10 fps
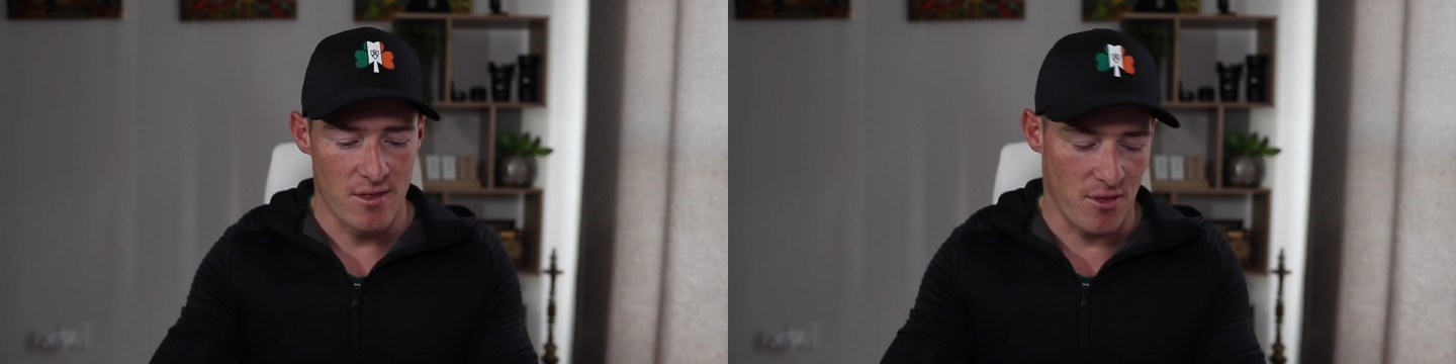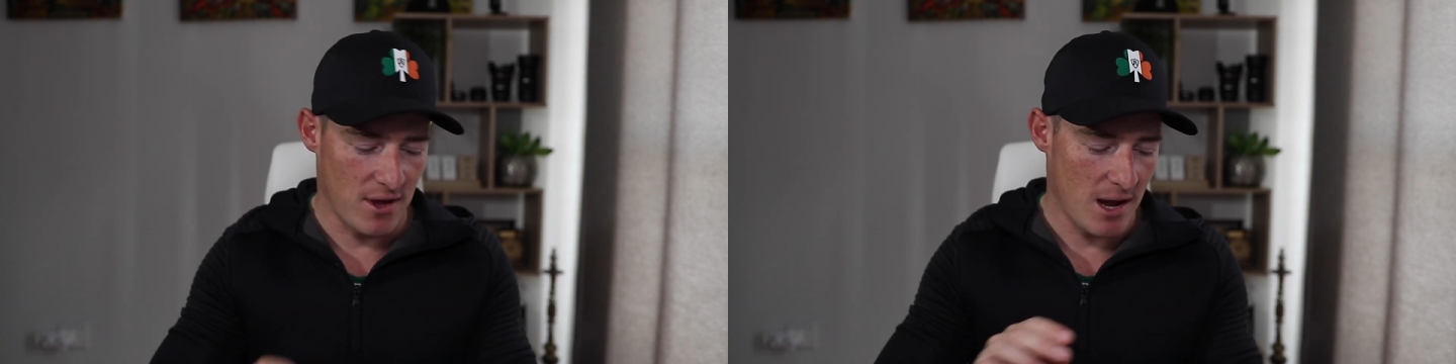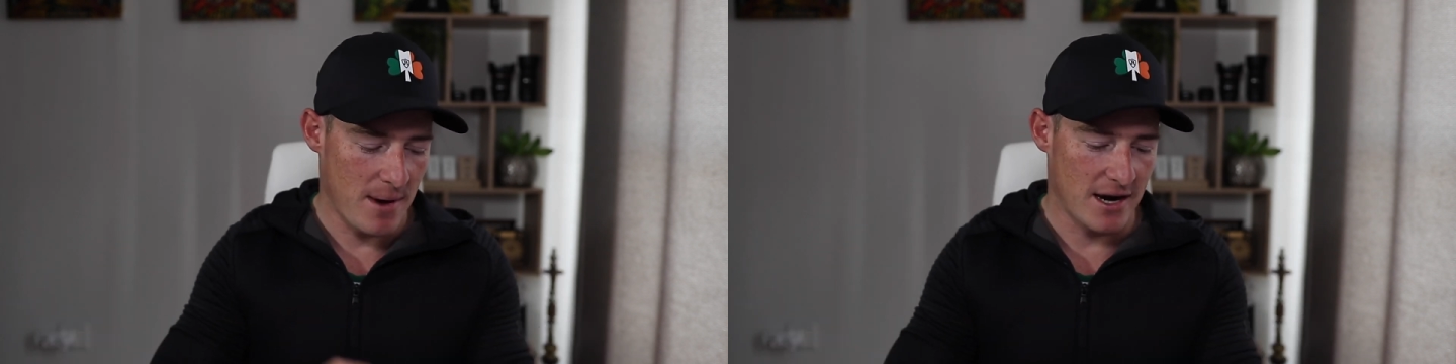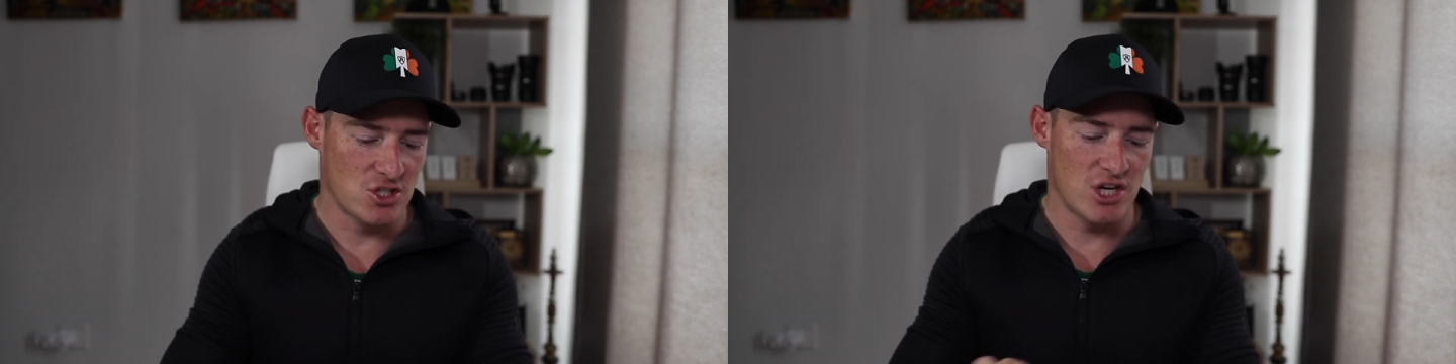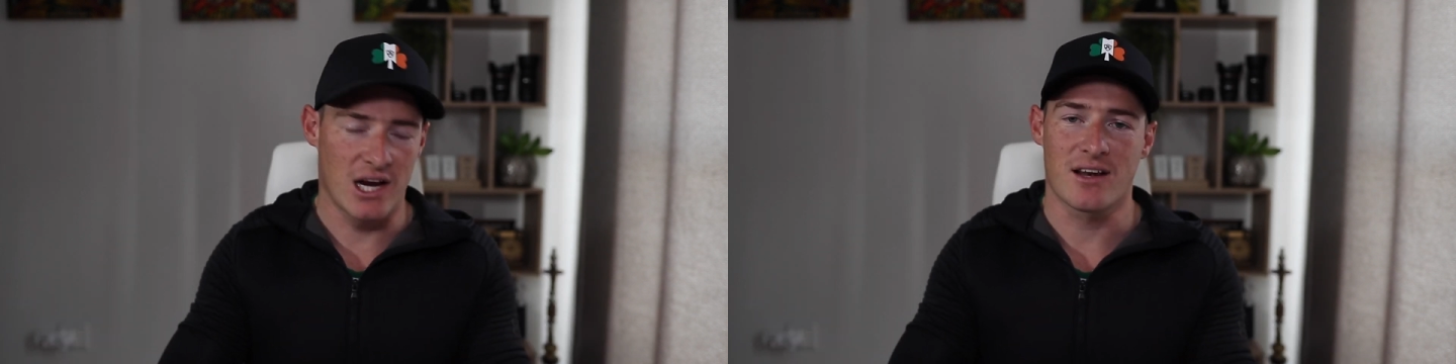The thing about a
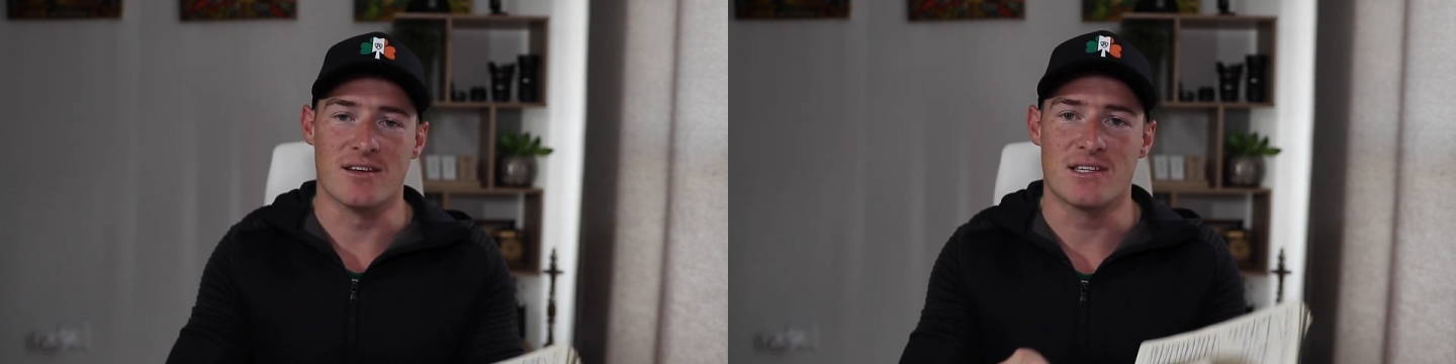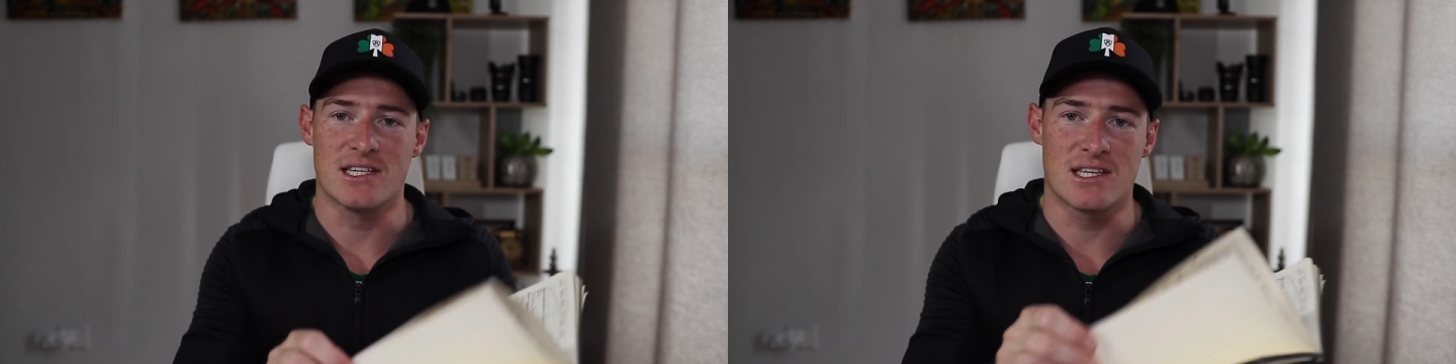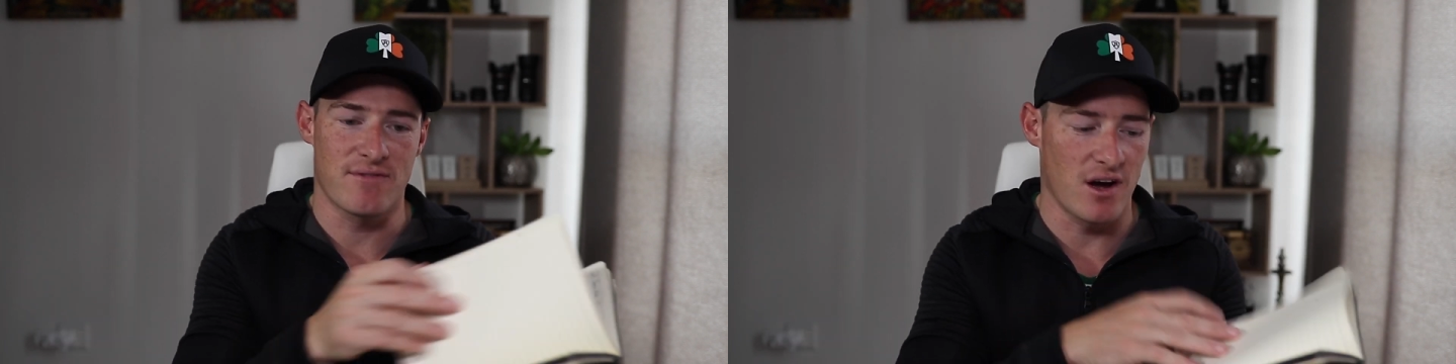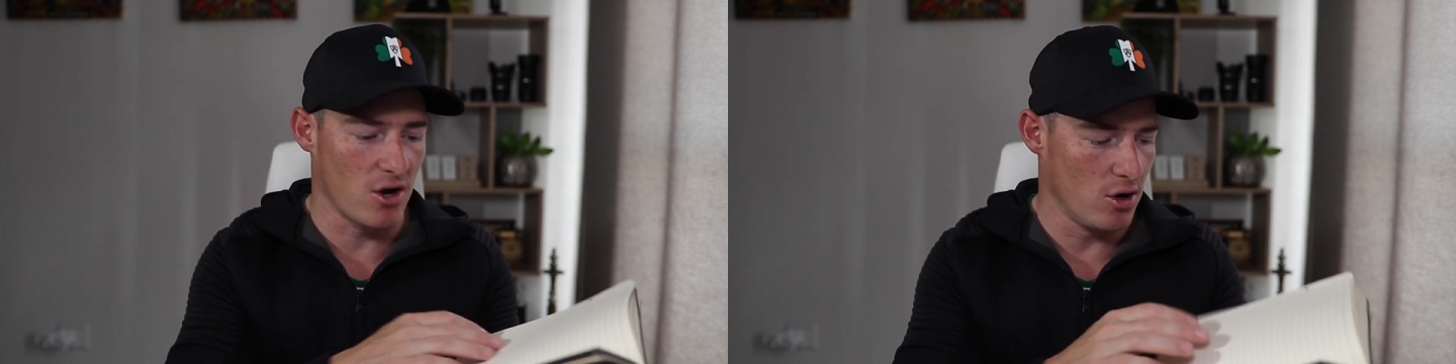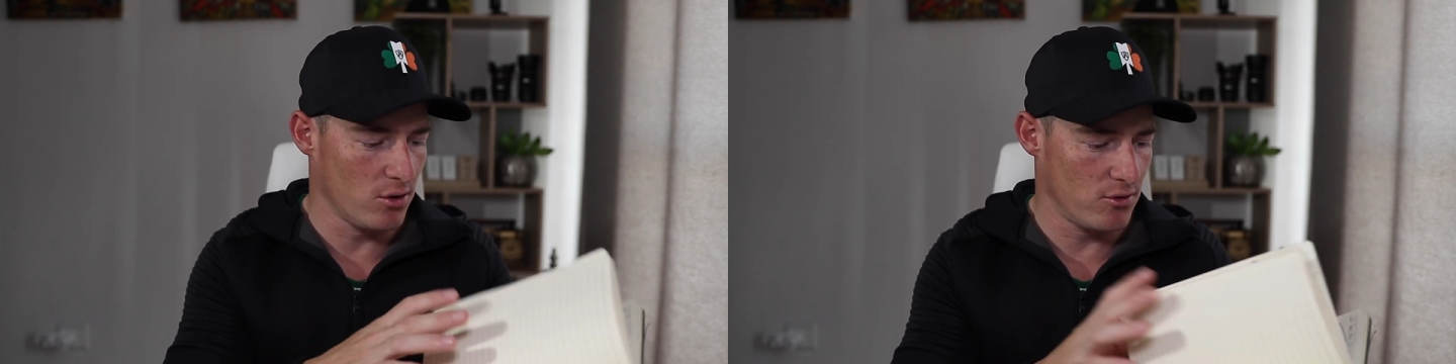checklist is if I
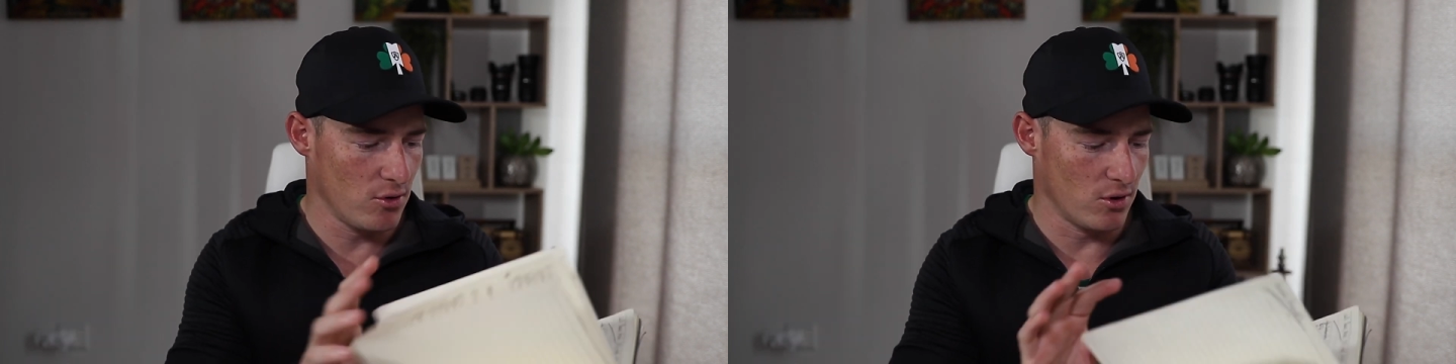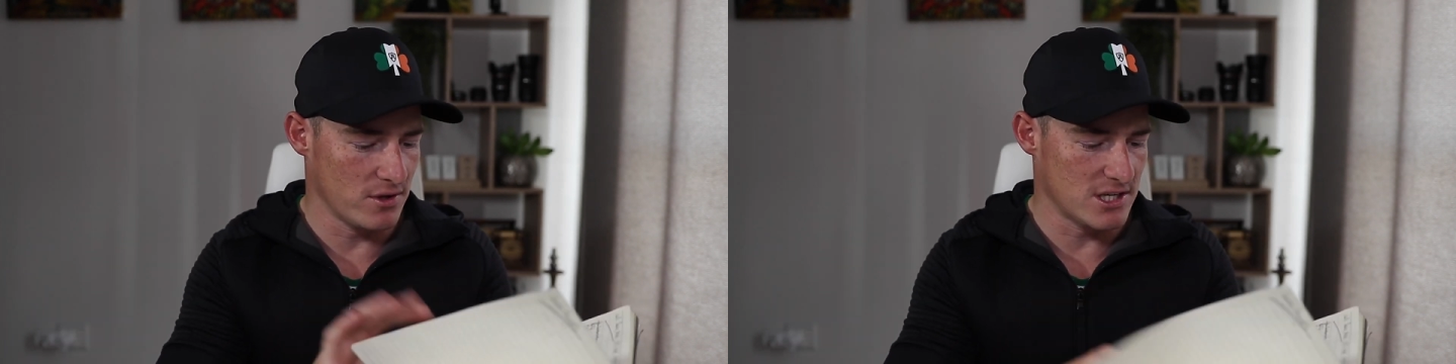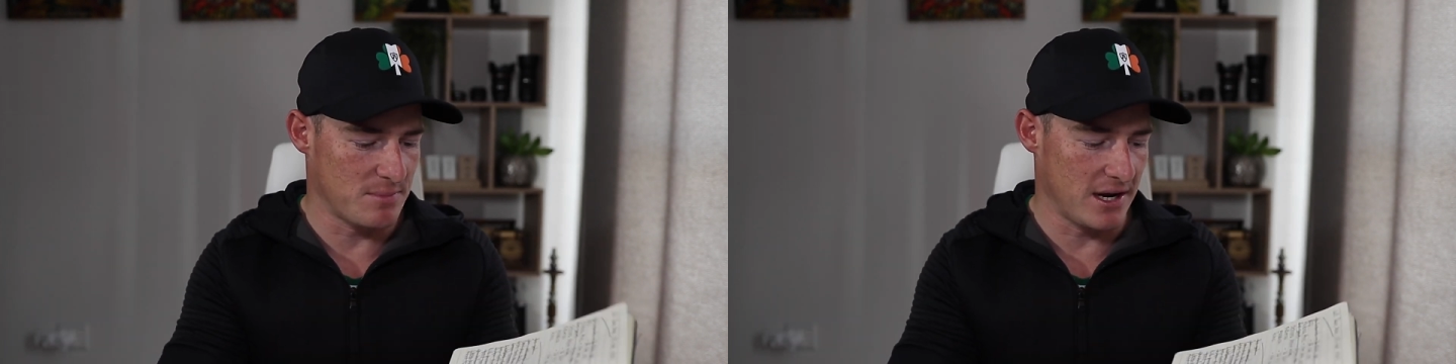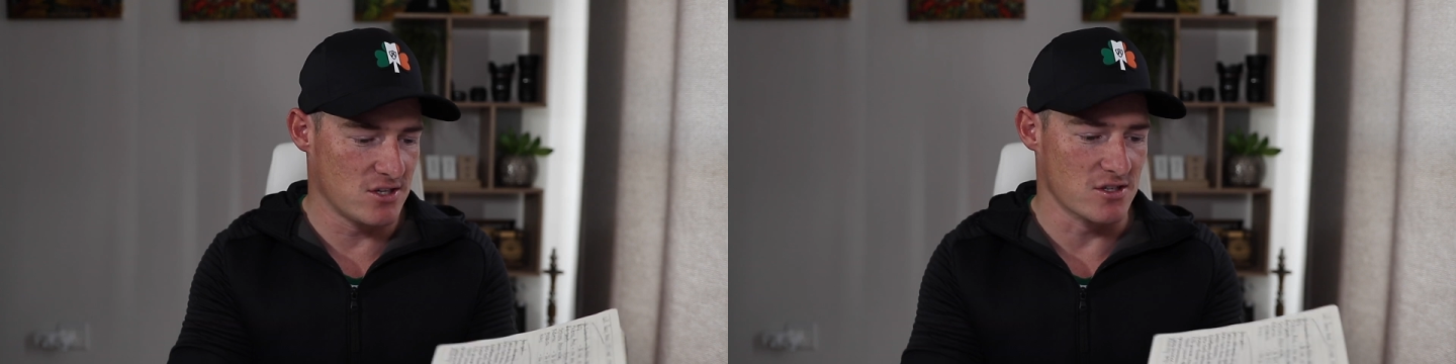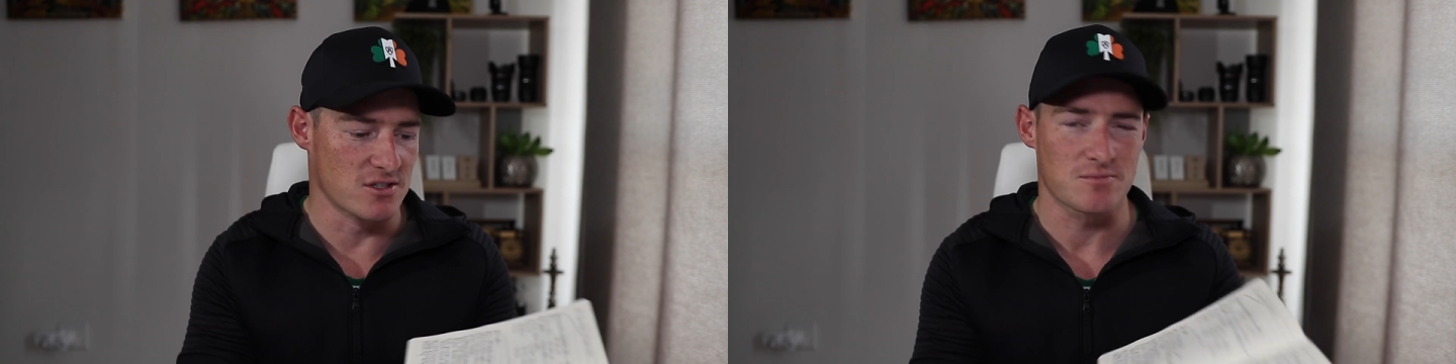go through all these
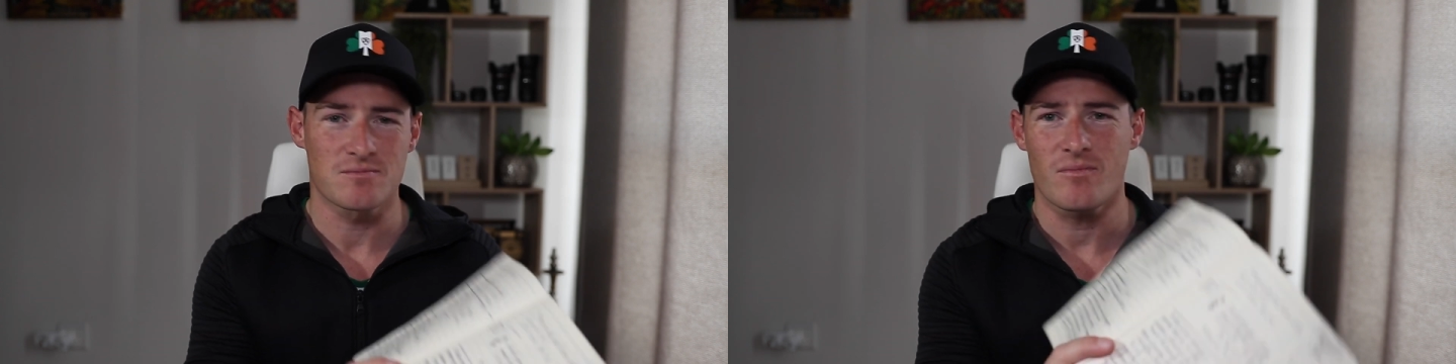pages,